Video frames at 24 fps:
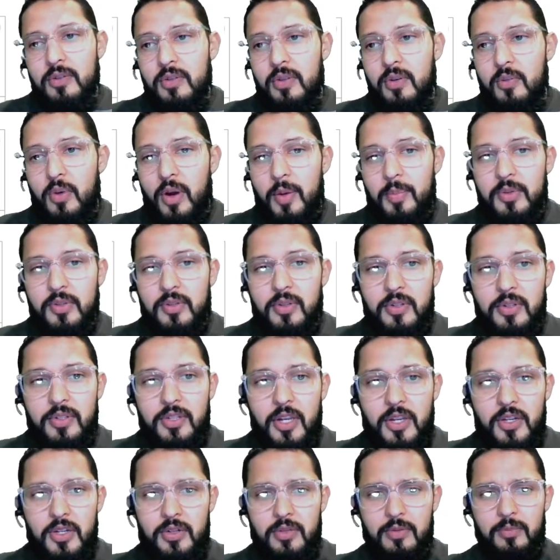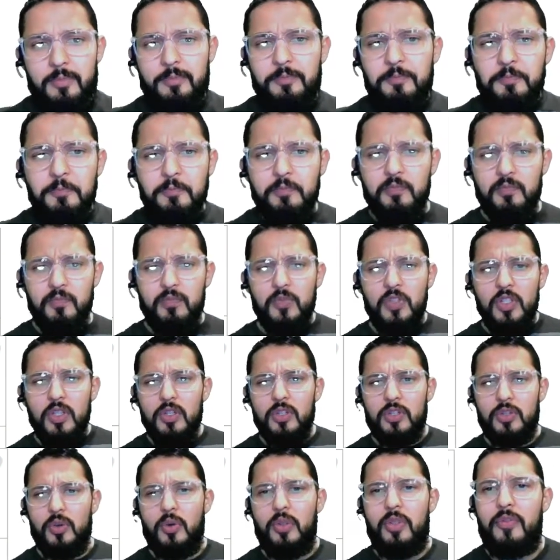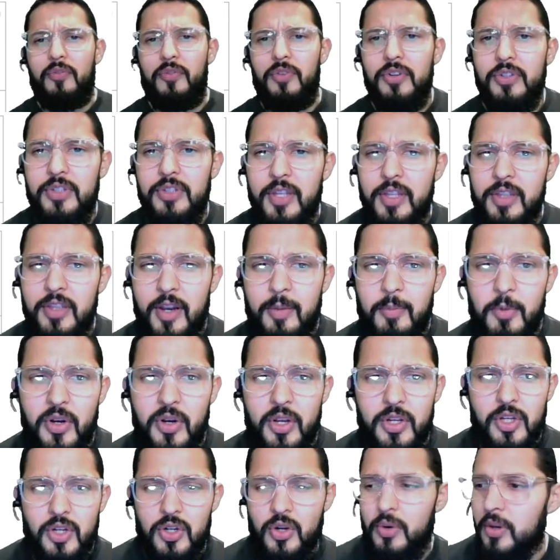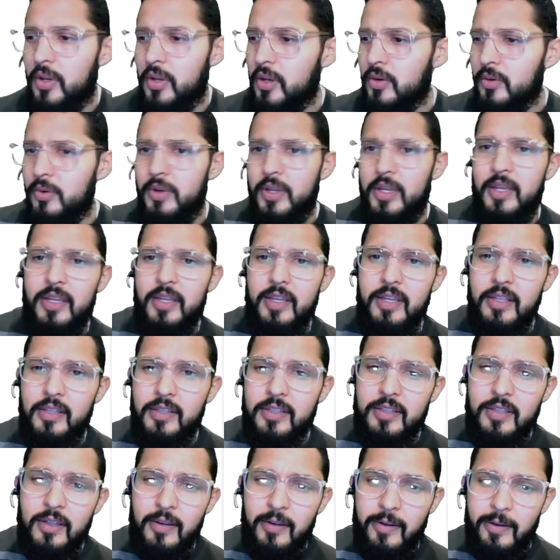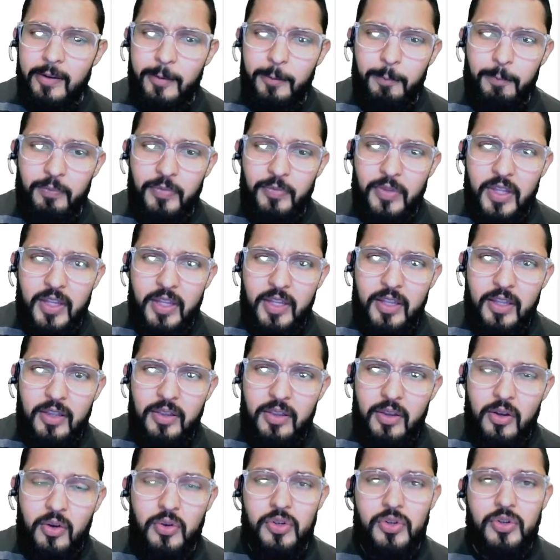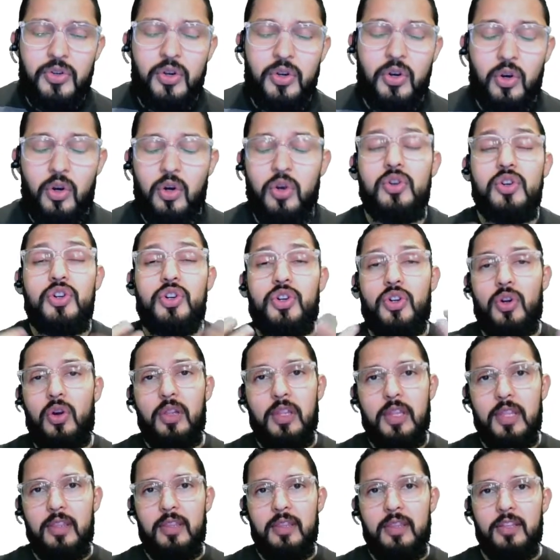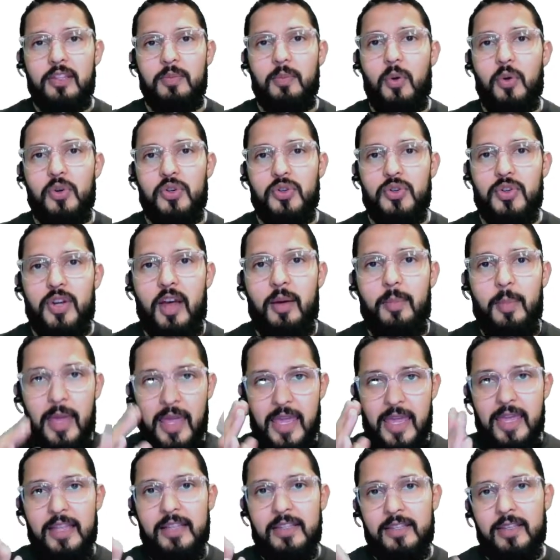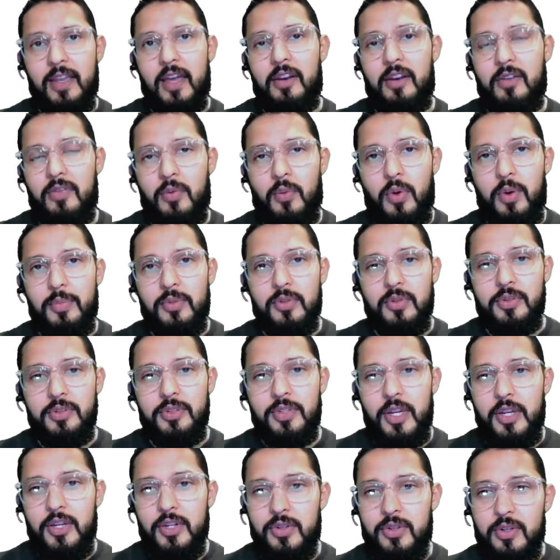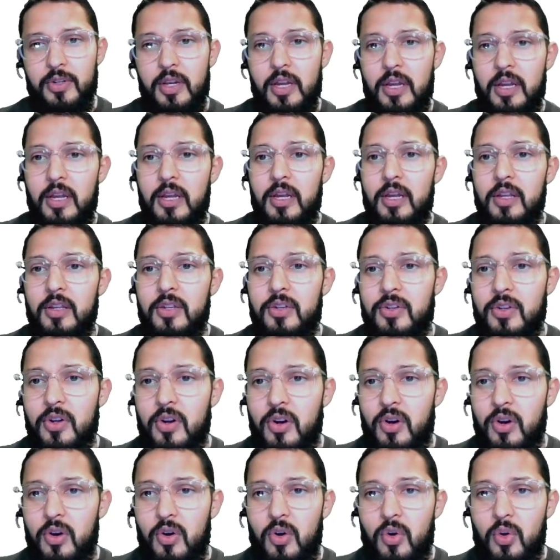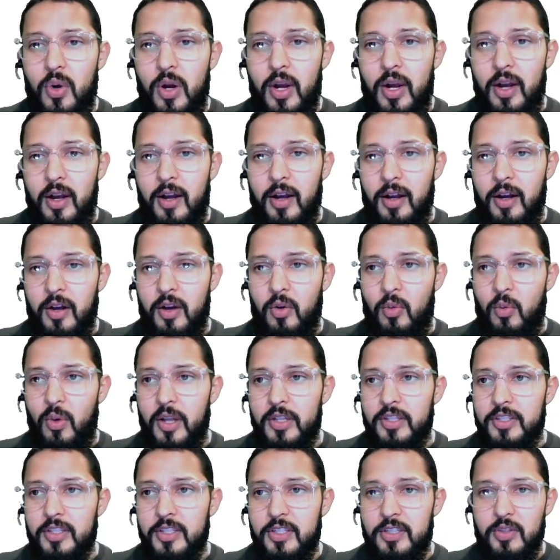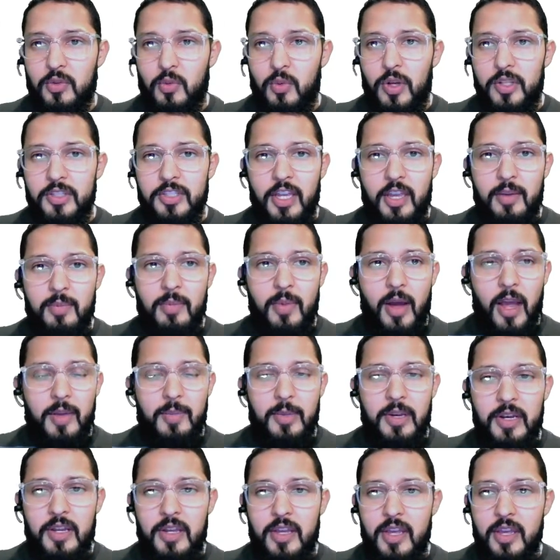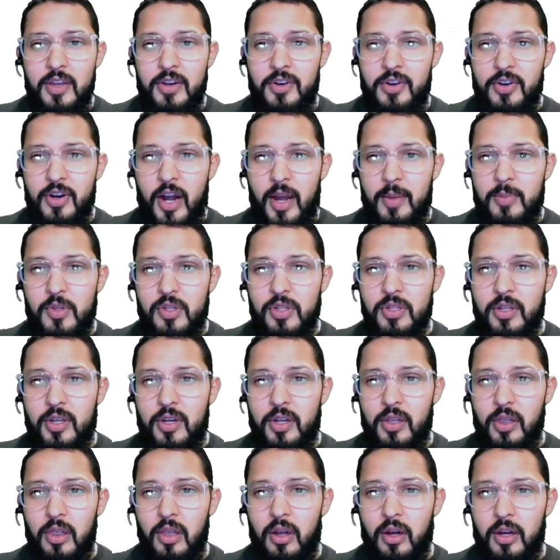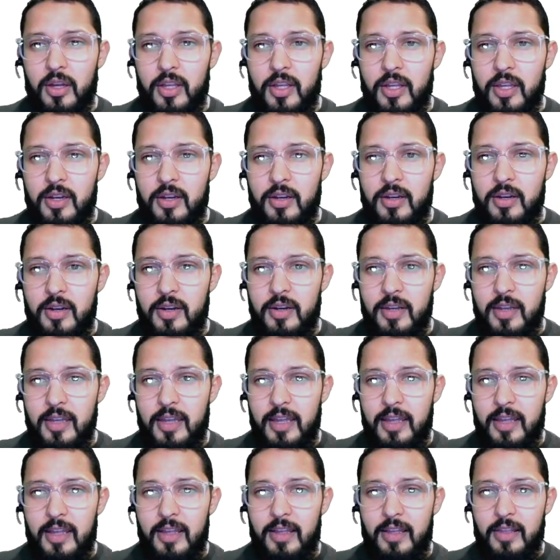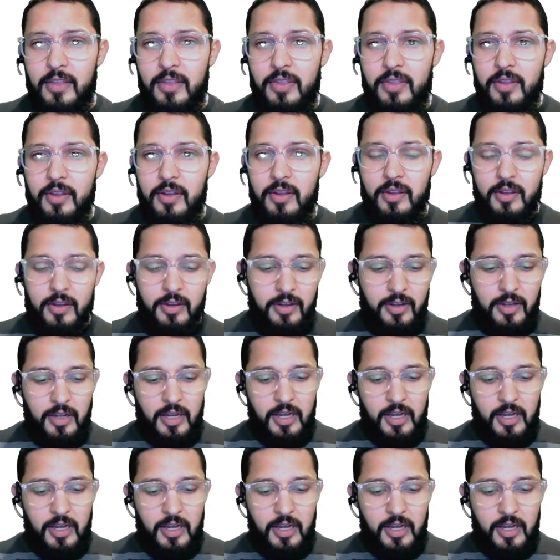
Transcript: the web visualization. So the first thing that I'm going to show you is the controlling this motion app inside of the web visualization. So once I'm in here, I'm just going to log in, and the